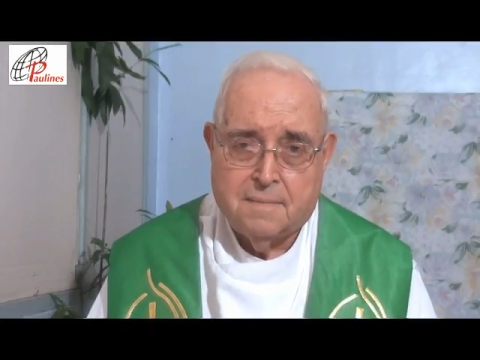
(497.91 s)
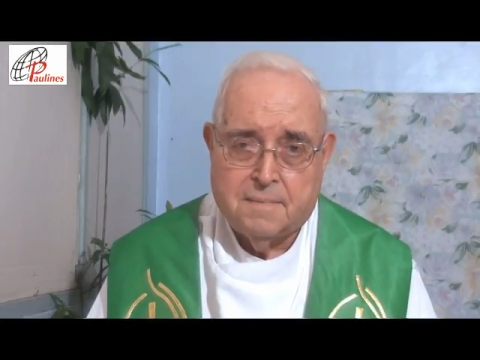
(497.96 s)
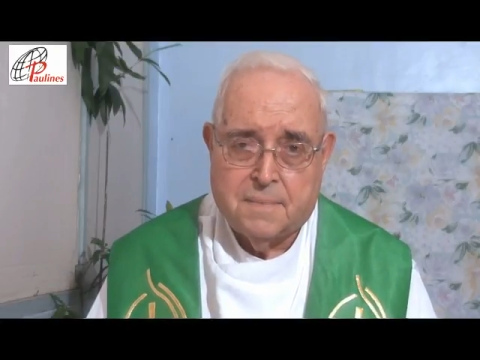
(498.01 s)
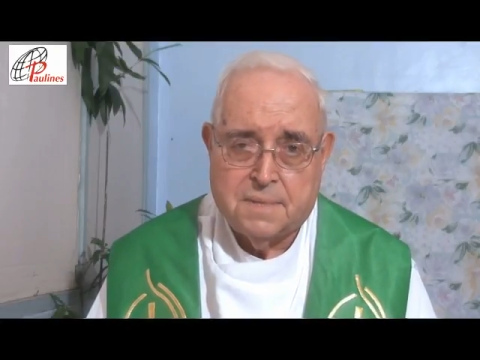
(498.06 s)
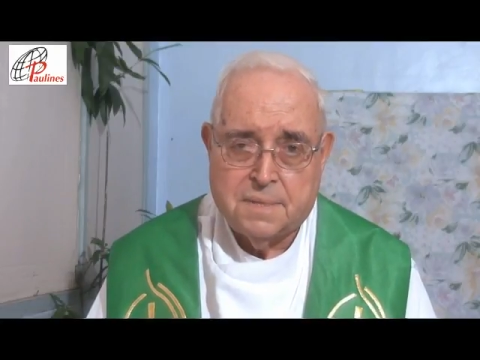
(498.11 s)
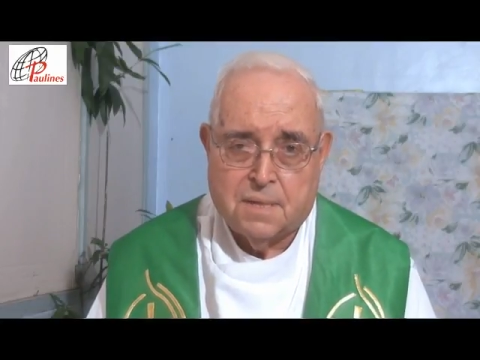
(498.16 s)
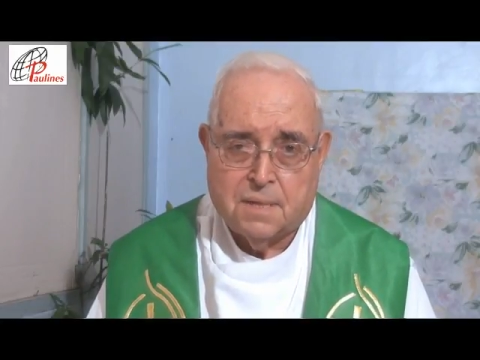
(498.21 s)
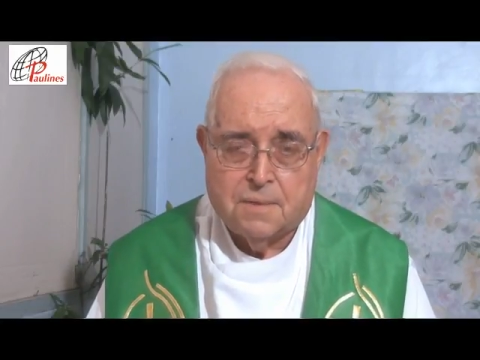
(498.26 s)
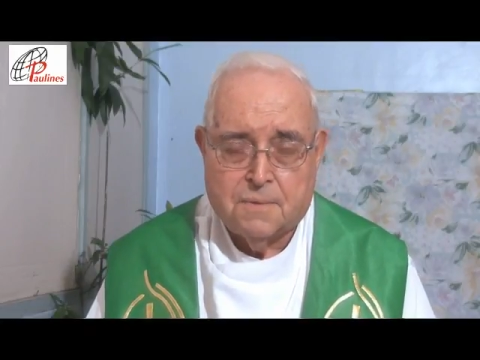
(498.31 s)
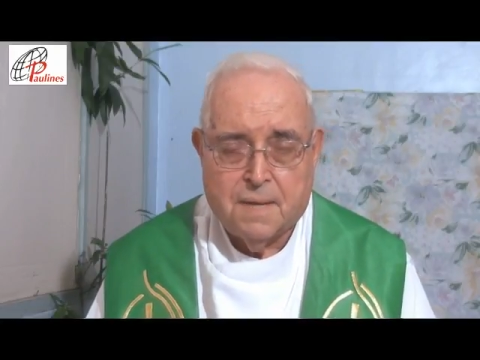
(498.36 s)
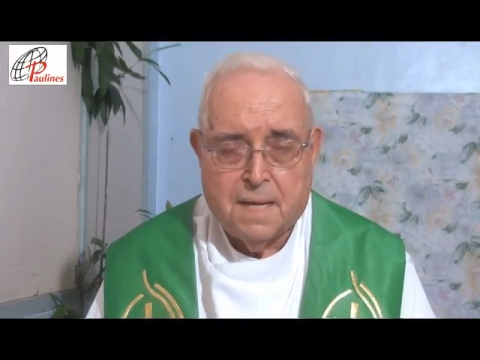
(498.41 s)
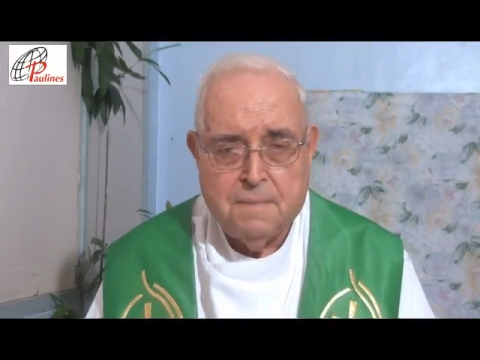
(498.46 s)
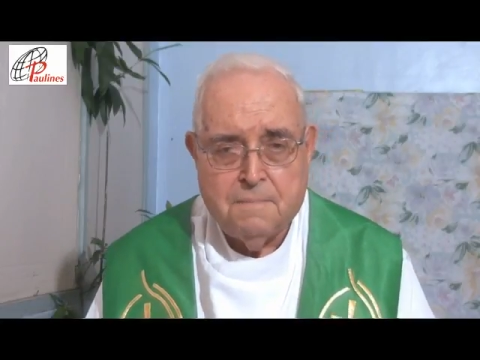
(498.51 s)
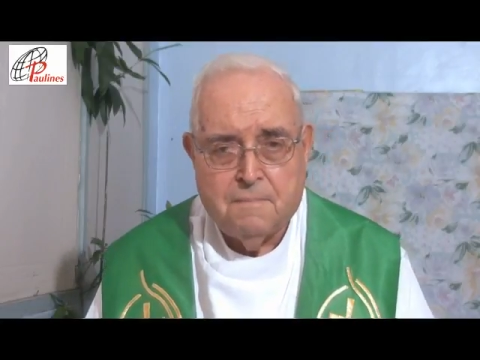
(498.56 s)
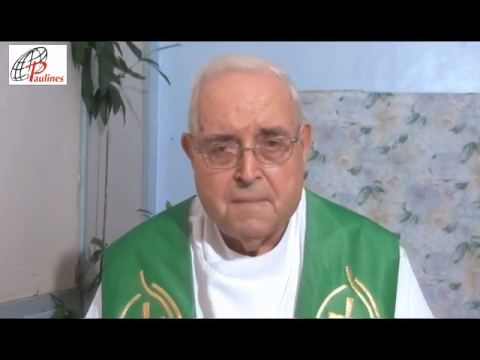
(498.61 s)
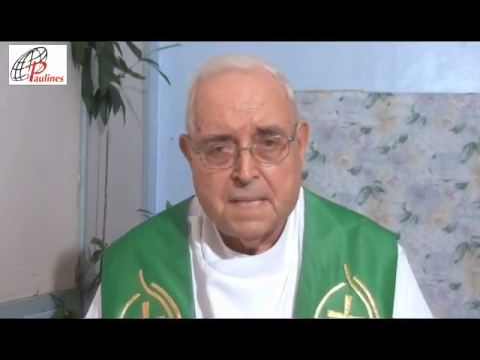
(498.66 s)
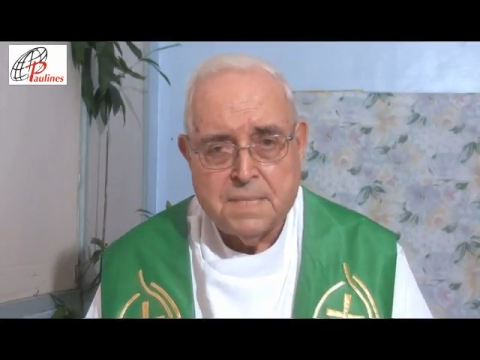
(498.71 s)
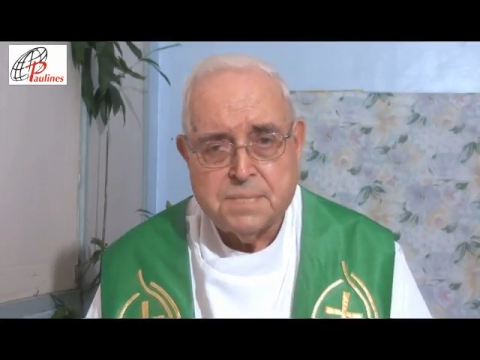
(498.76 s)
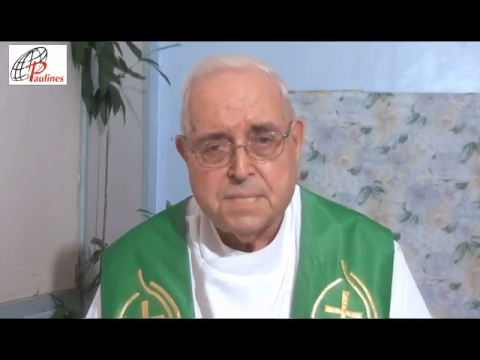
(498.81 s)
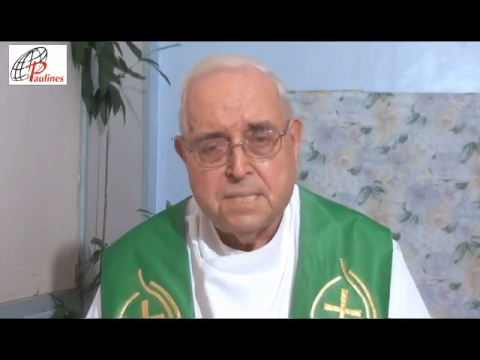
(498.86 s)
but the great
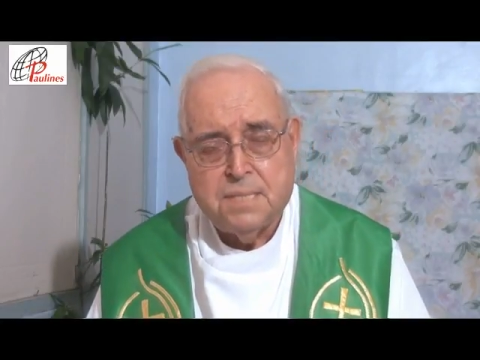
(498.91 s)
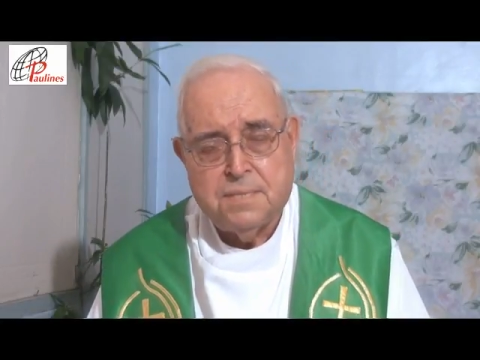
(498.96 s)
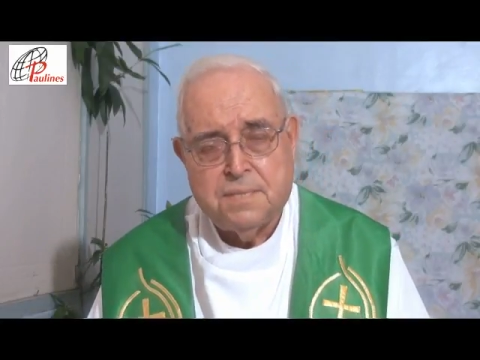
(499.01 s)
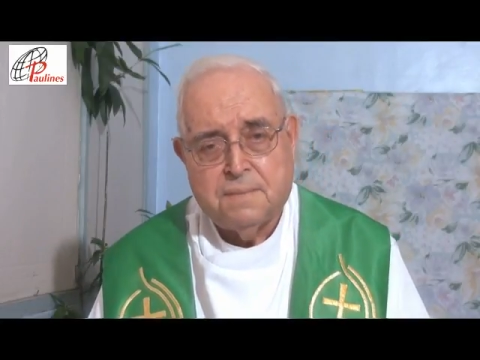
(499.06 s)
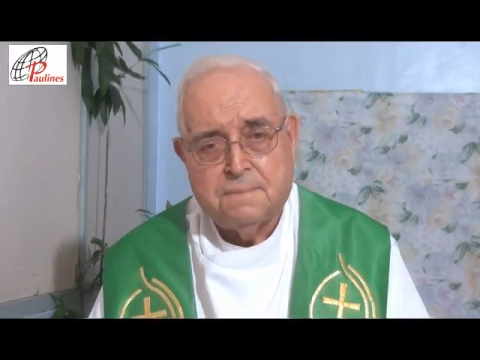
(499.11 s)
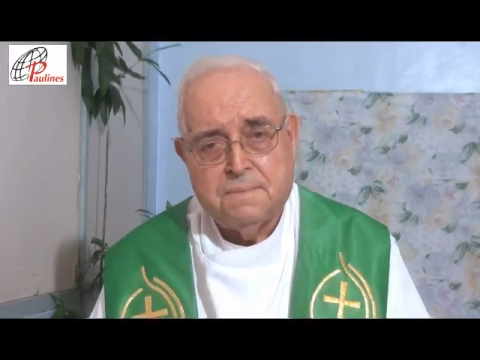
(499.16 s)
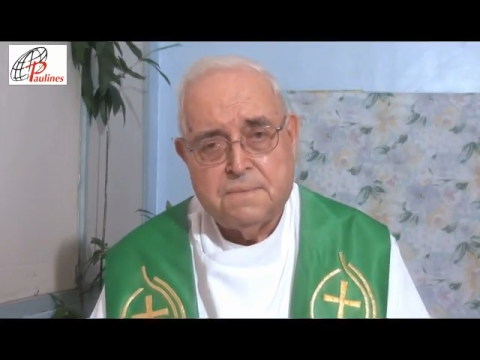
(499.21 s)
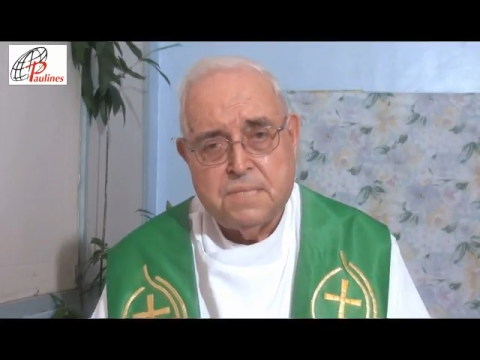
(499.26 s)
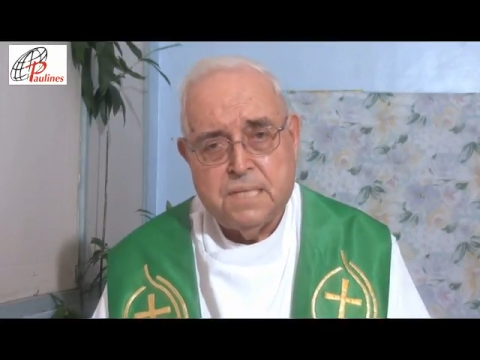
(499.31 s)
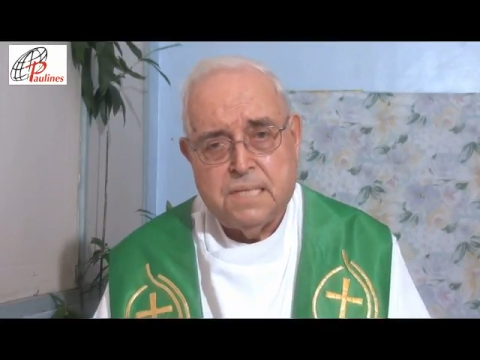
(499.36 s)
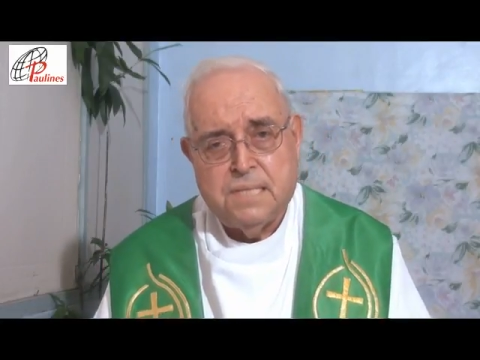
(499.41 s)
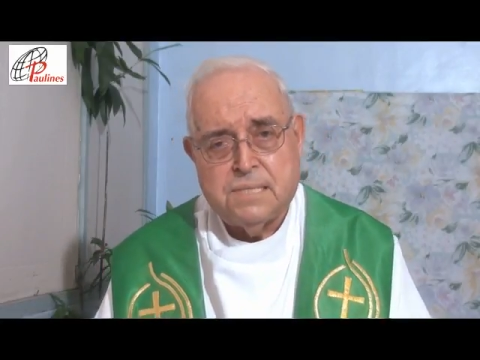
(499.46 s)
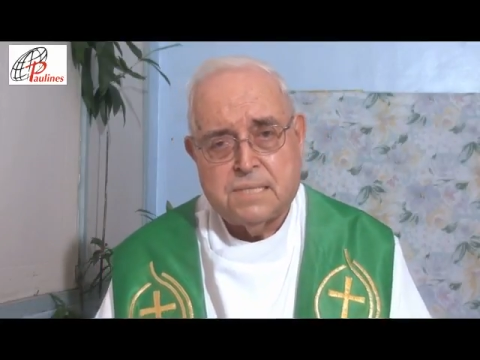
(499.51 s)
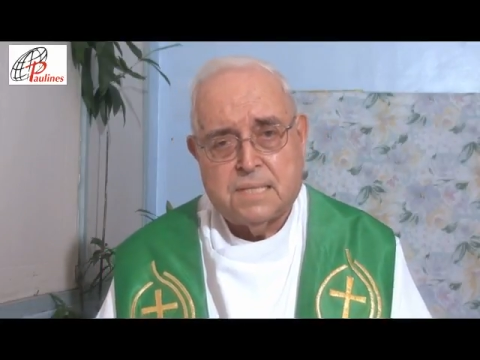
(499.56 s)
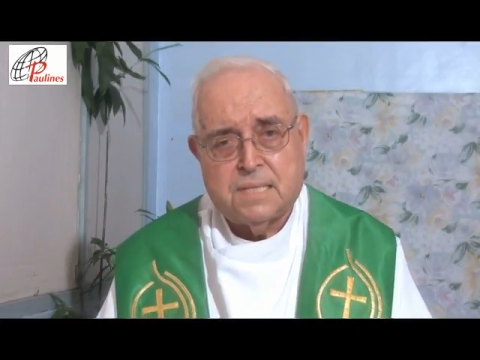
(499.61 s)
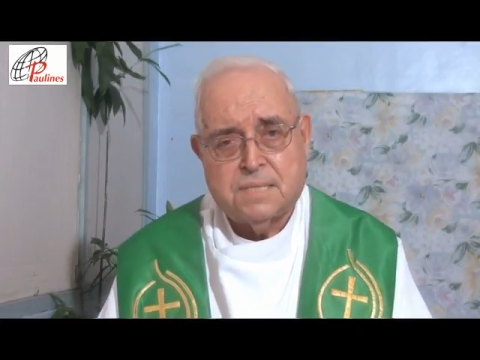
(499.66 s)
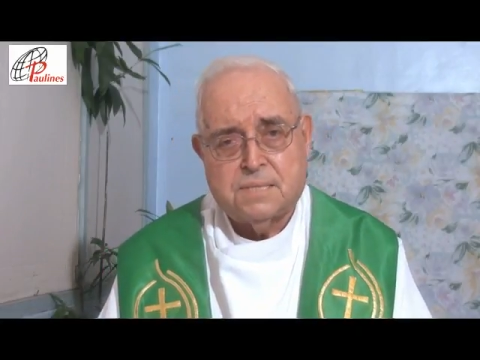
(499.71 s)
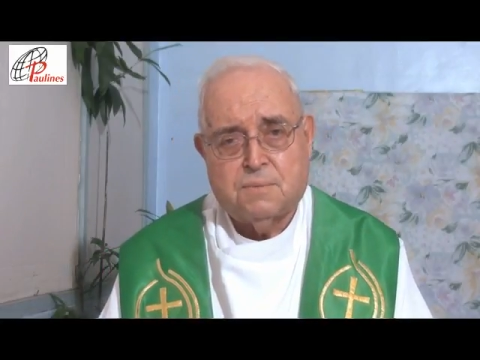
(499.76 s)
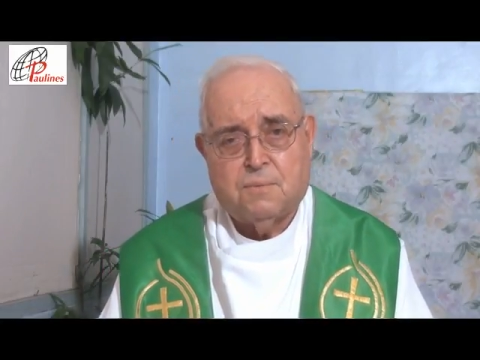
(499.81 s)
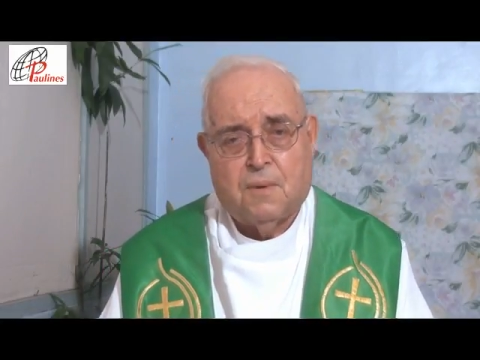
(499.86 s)
message of
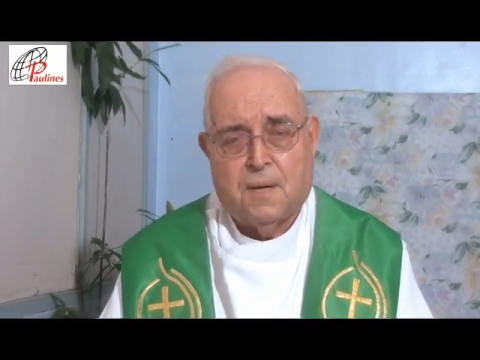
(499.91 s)
Jesus